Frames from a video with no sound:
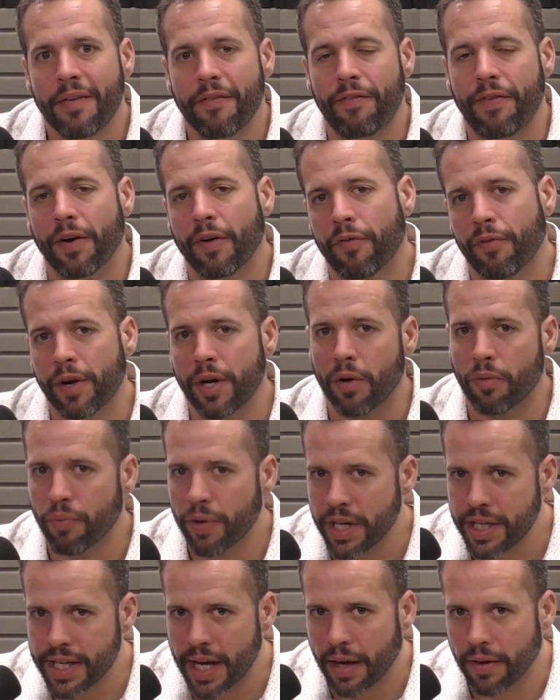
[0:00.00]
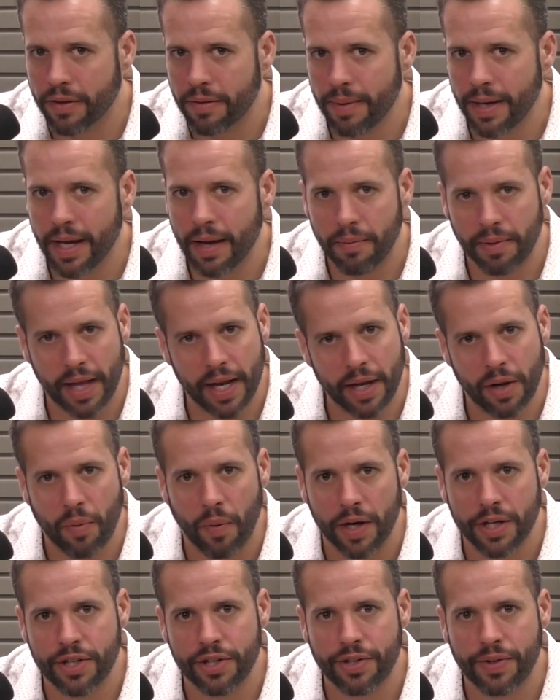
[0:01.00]
Feel free to reach out to me with any
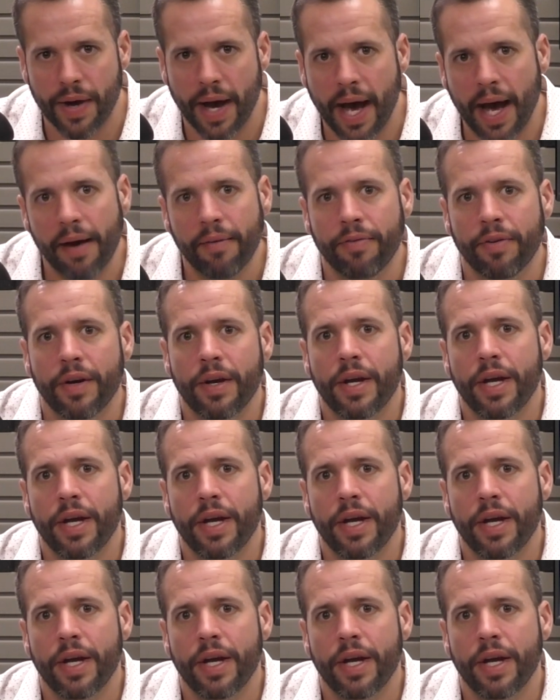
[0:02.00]
questions you have.